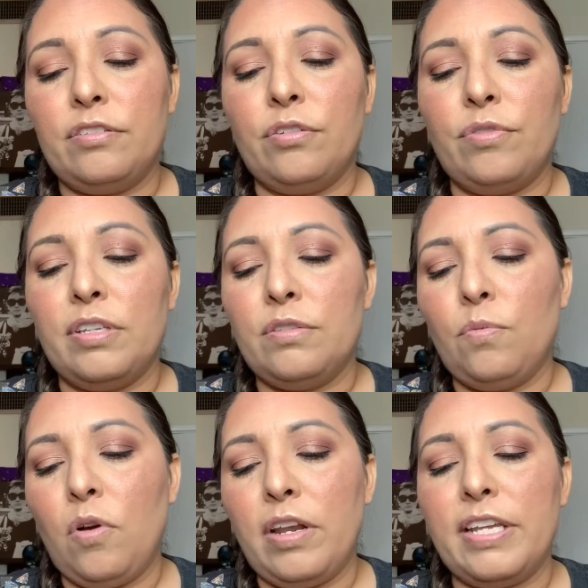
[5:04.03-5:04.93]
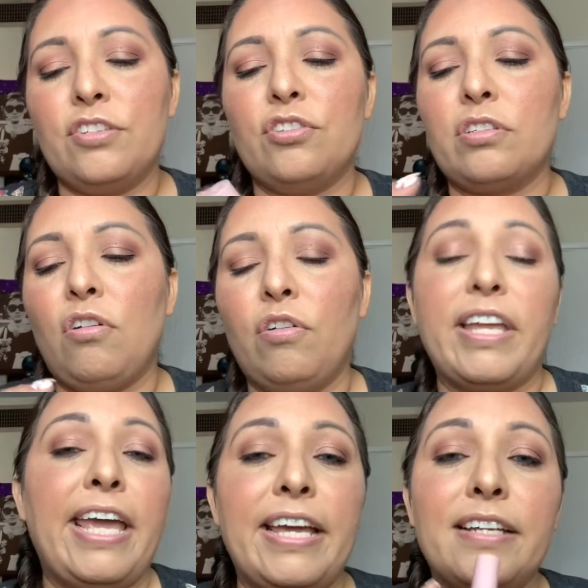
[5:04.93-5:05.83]
so this one is just called
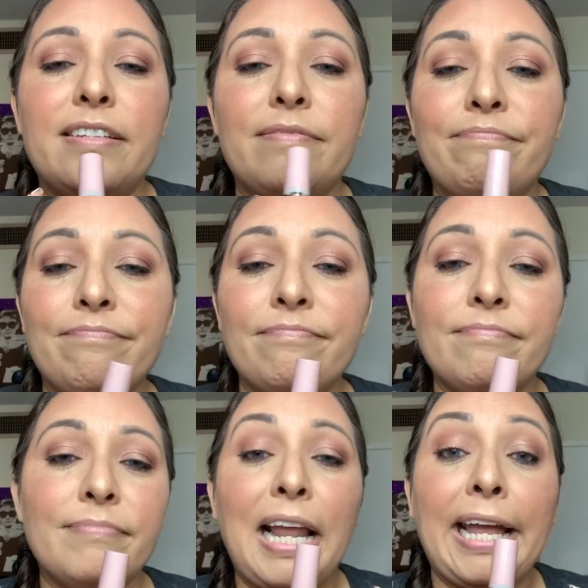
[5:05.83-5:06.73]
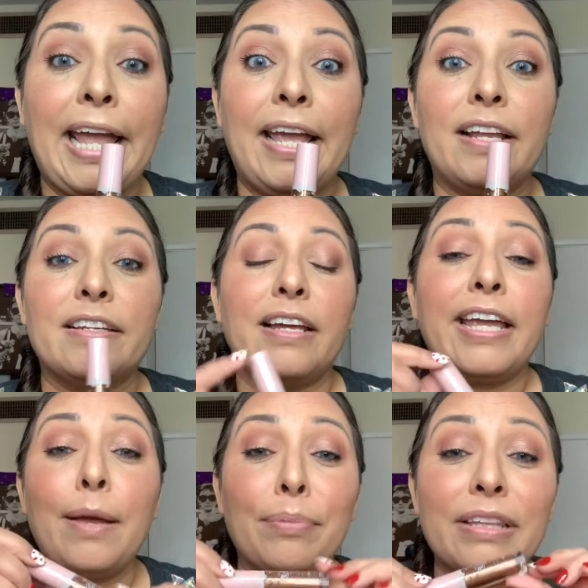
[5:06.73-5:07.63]
Can't. I
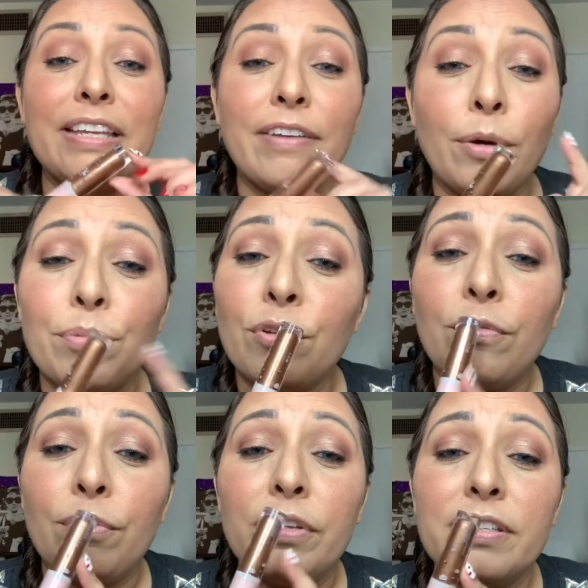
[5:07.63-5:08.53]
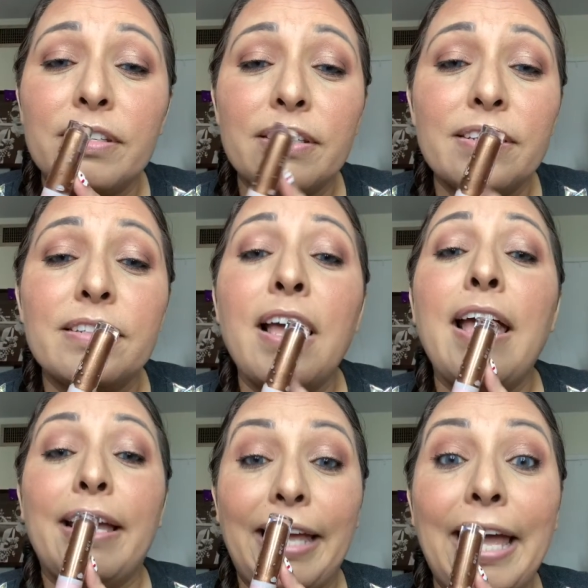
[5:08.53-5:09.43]
can't believe how beautiful this is.
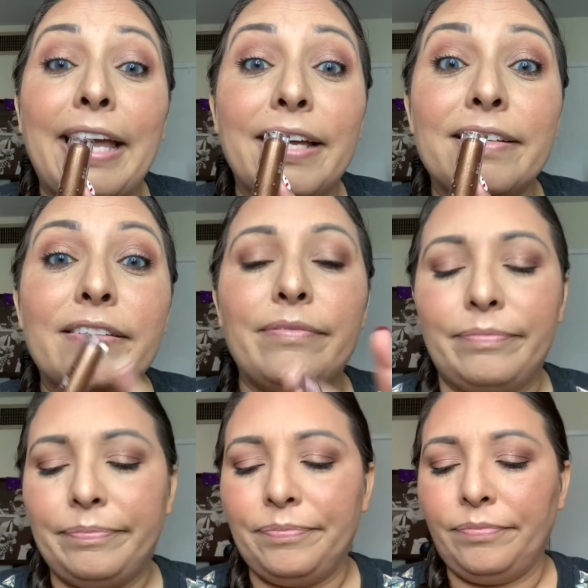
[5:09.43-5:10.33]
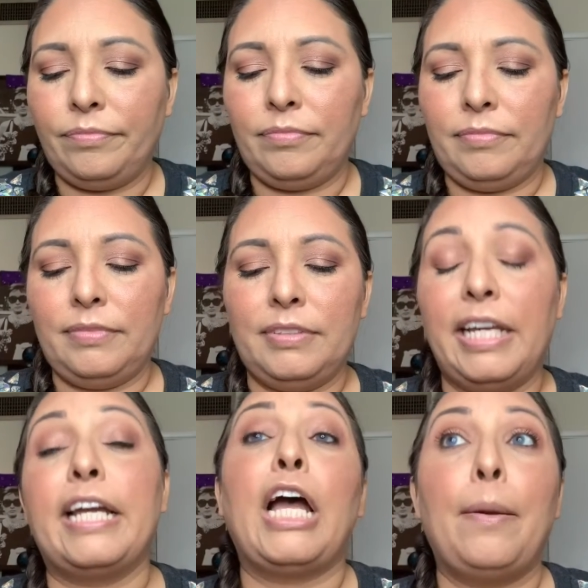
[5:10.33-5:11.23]
Can't.
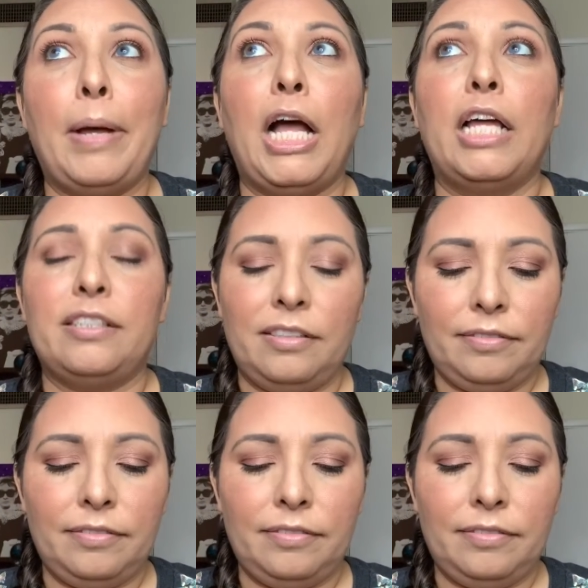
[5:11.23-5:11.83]
Like, come on.